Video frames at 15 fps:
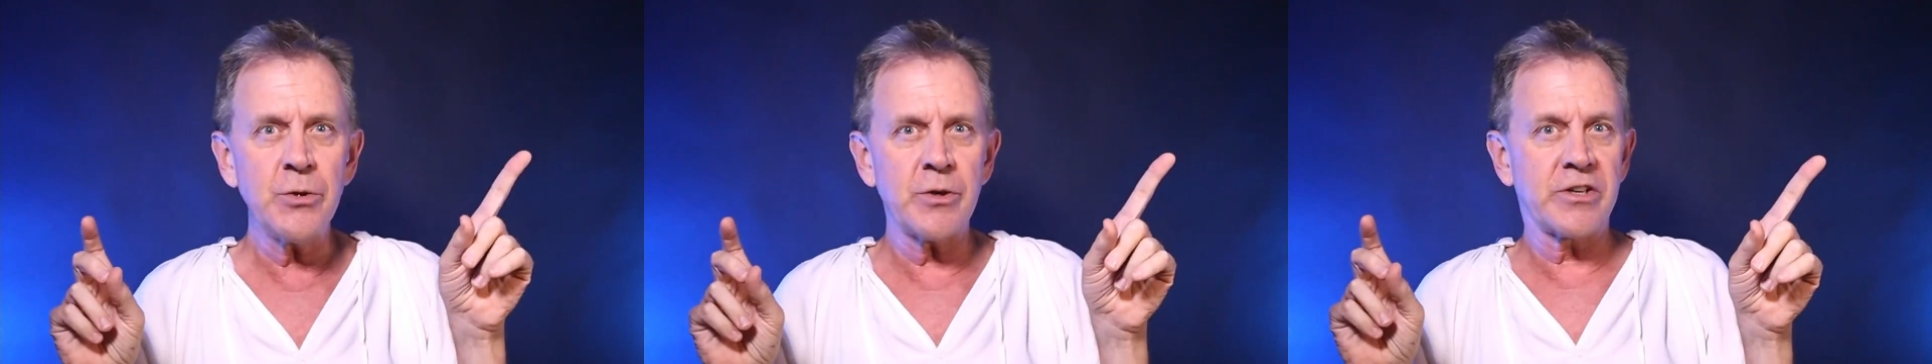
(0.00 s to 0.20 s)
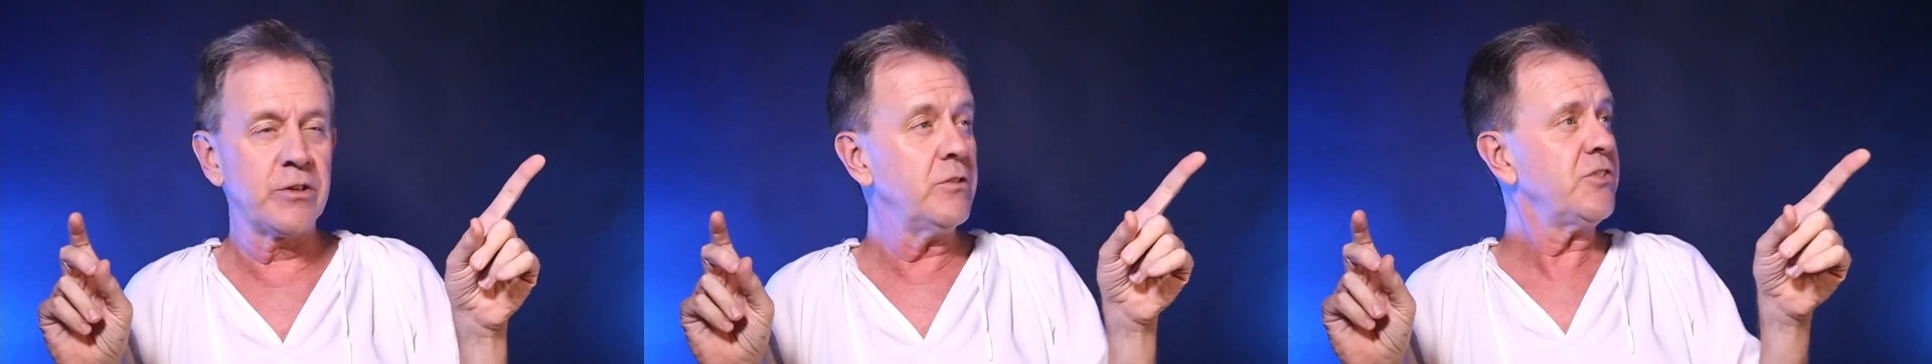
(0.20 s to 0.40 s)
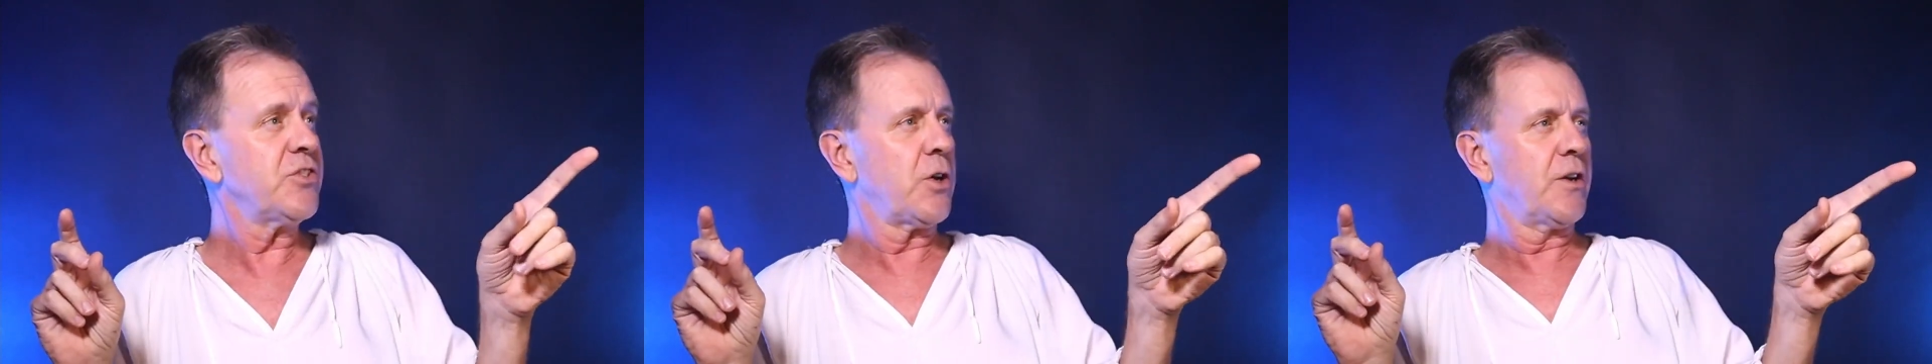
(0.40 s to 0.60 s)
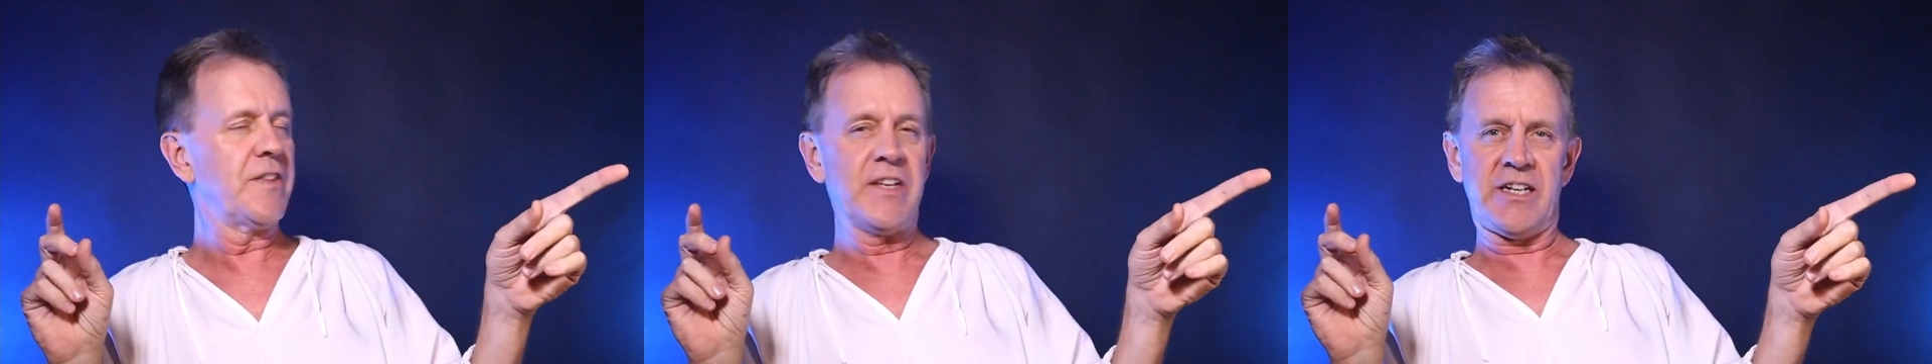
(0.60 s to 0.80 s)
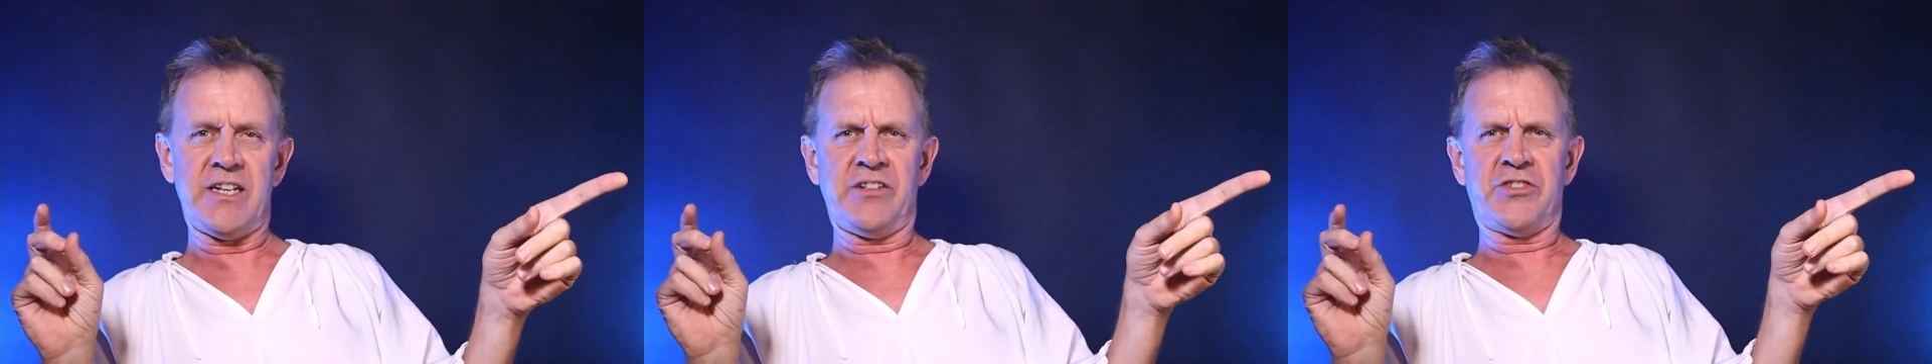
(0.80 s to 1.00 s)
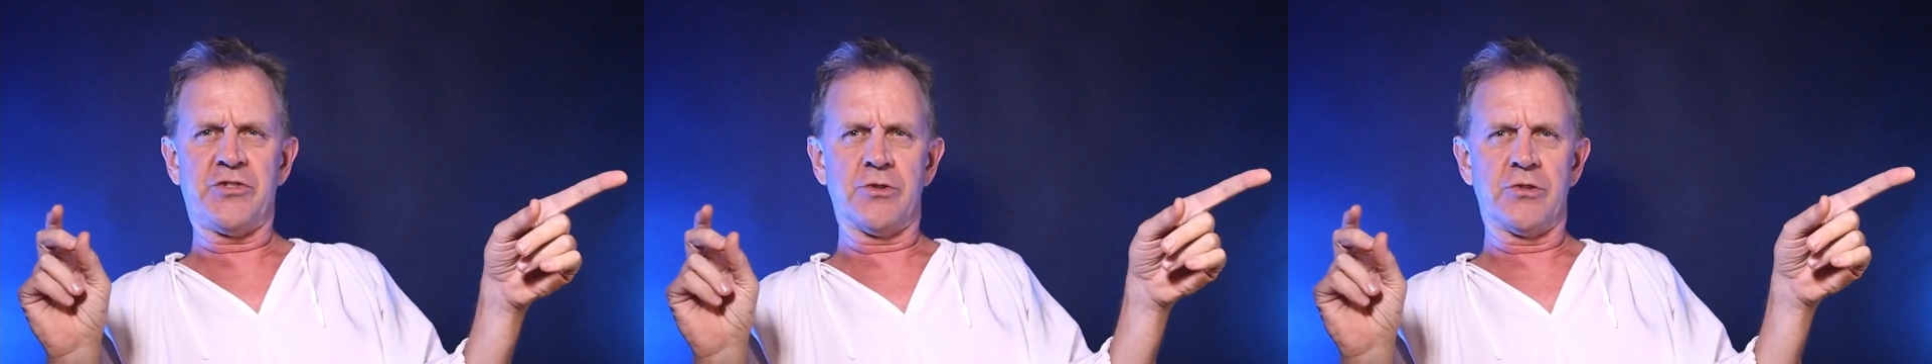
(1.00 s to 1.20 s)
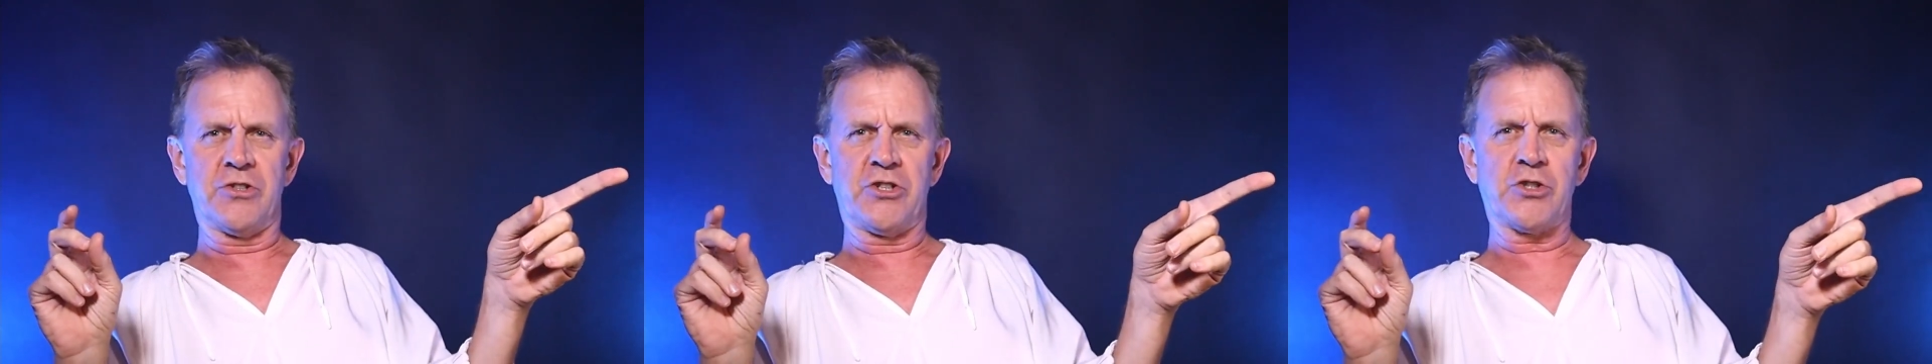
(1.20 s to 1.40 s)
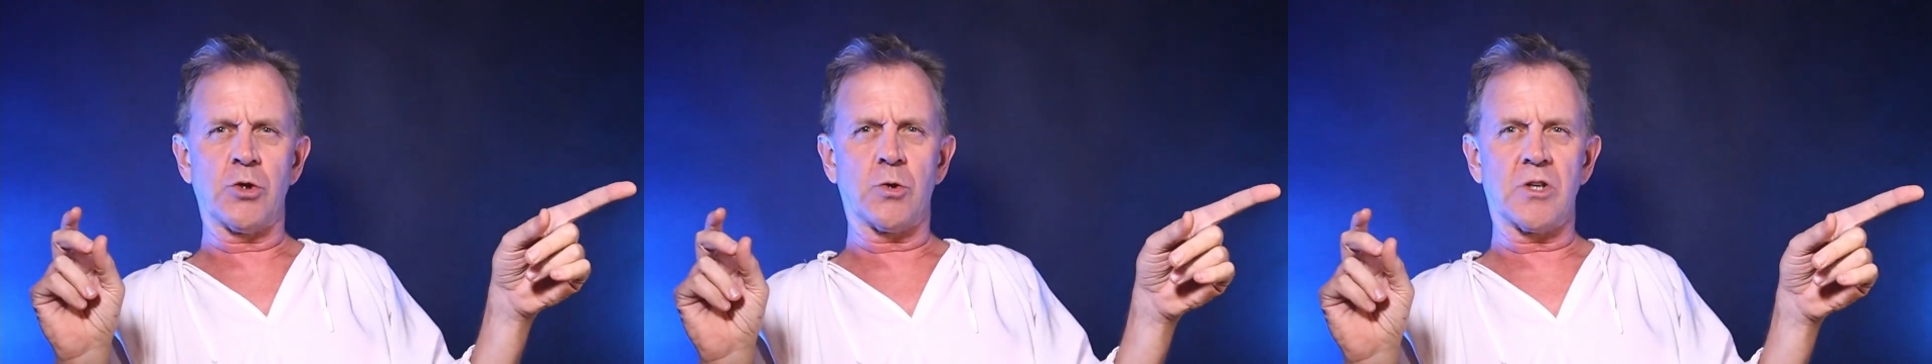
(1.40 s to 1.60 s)
Syracuse, on the
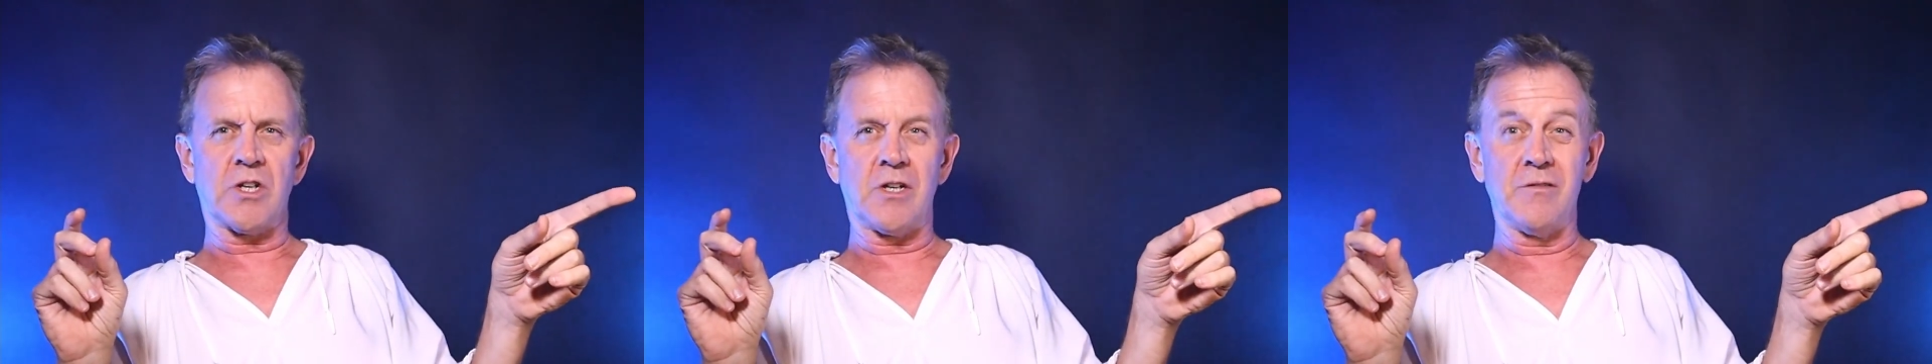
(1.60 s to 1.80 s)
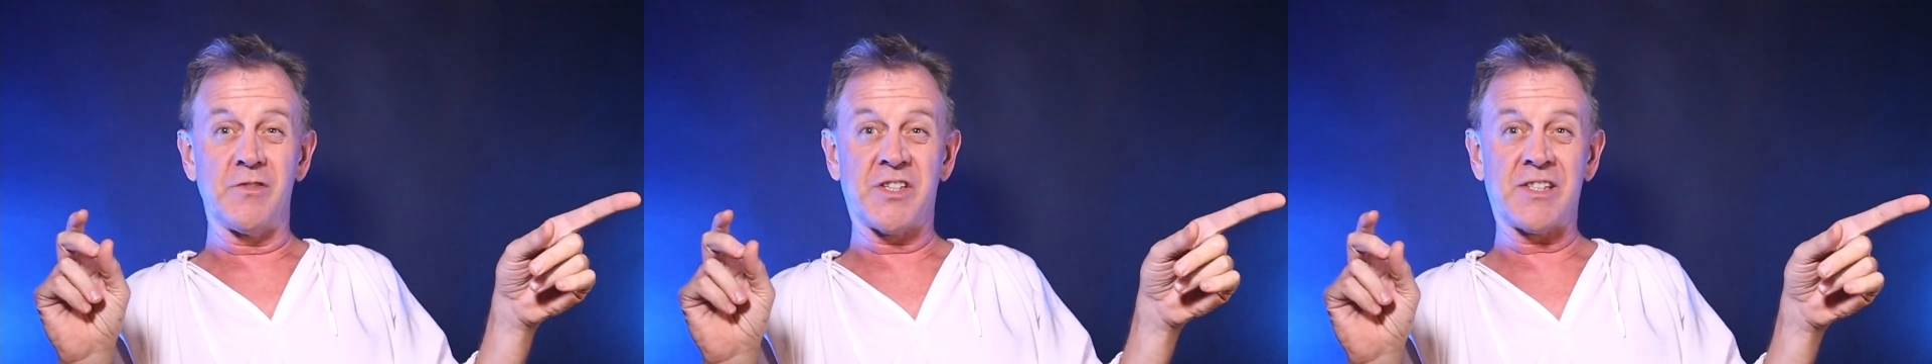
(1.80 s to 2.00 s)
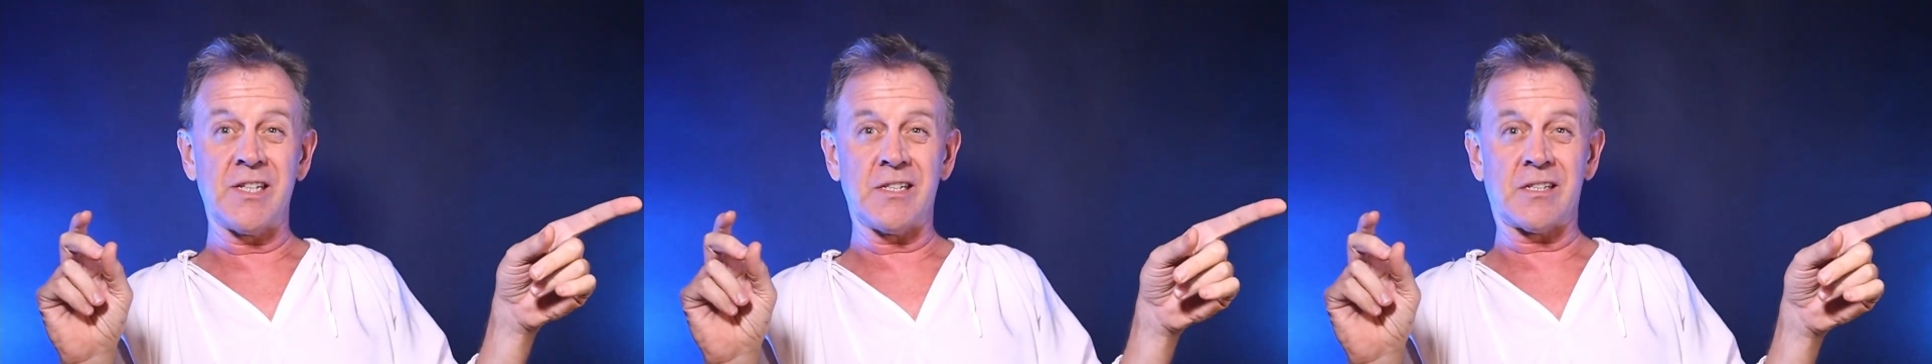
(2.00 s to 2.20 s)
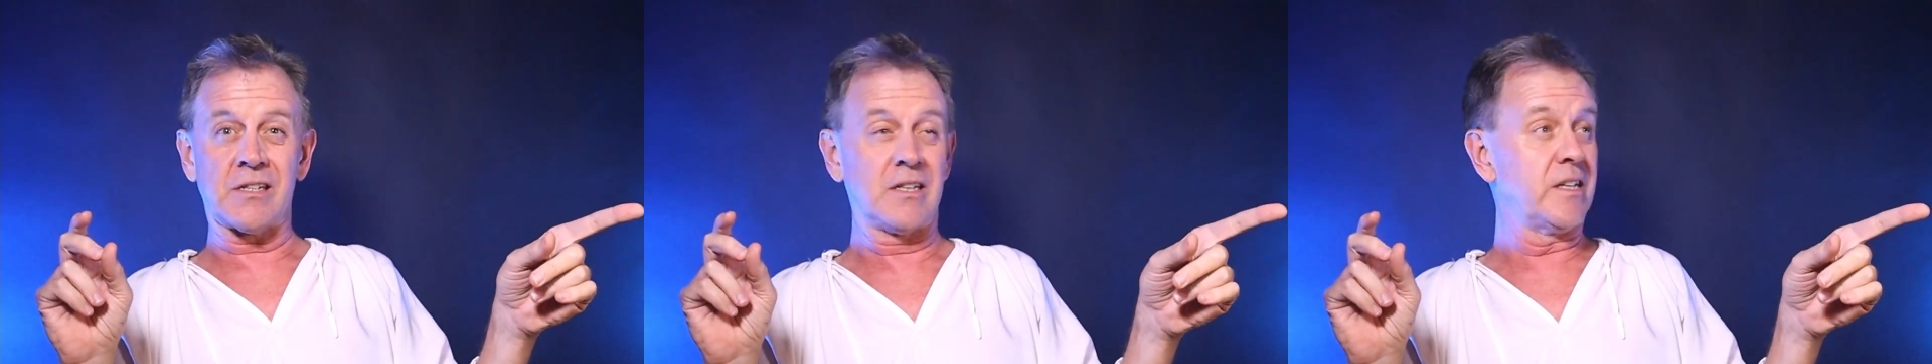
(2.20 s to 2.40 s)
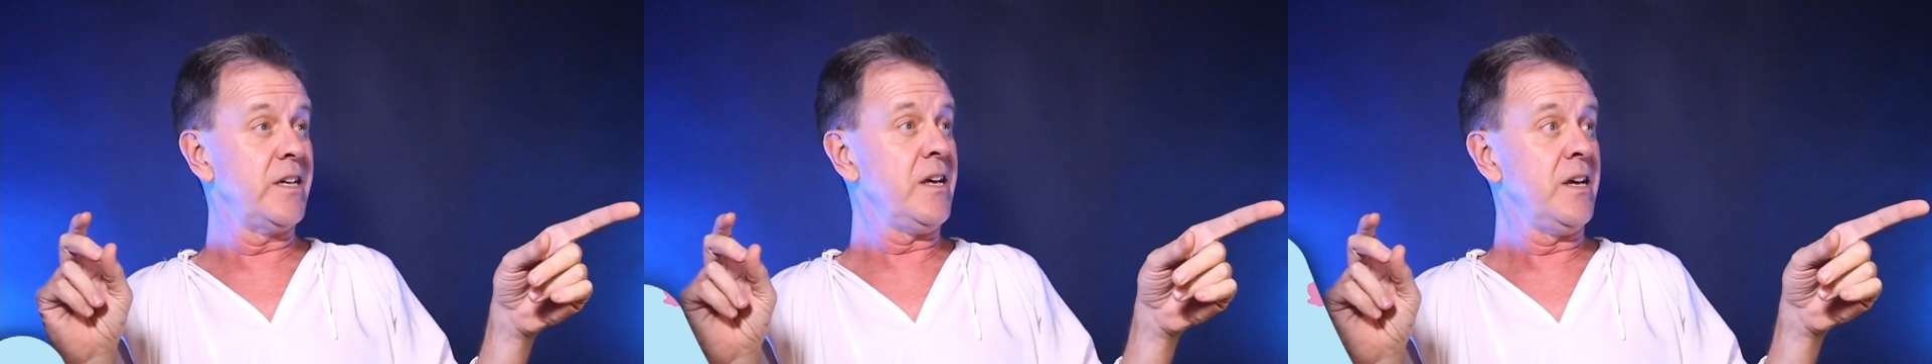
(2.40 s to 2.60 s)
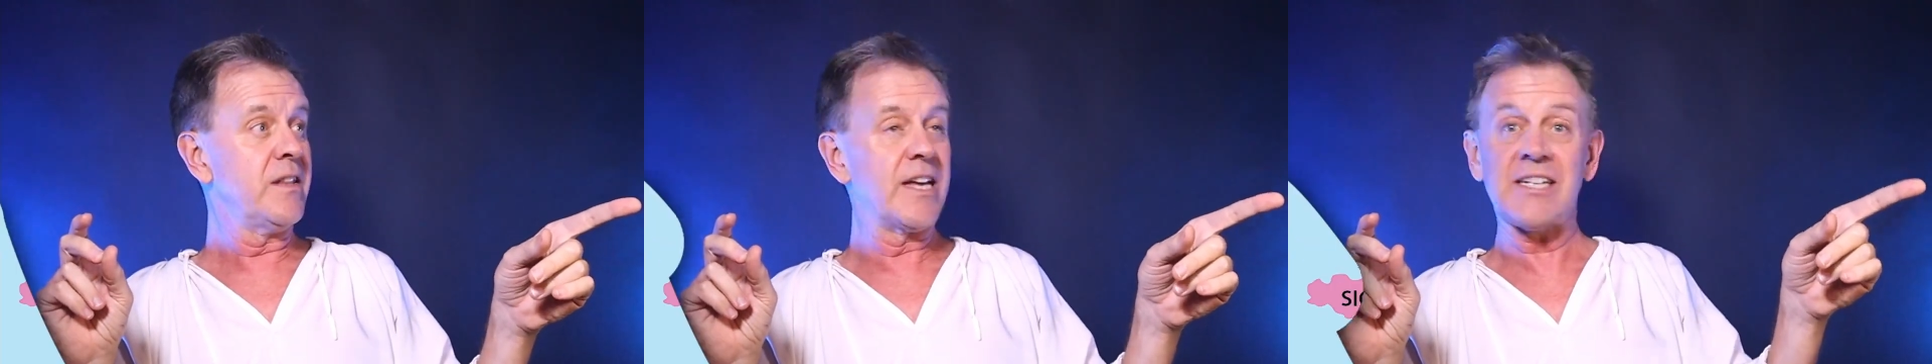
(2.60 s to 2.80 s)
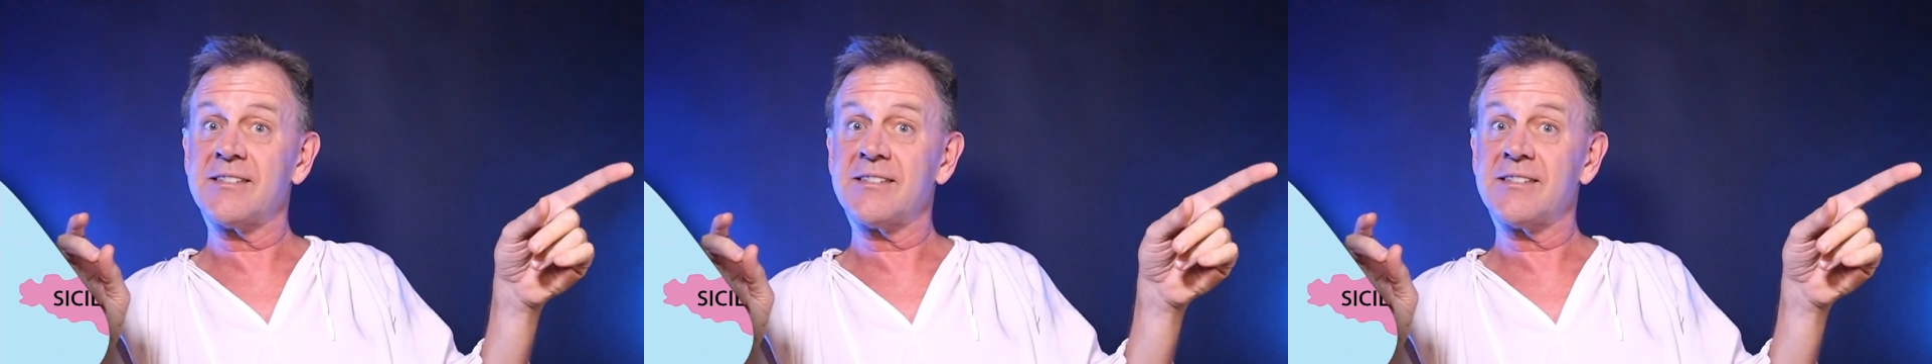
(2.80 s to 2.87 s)
eastern shore of Sicily,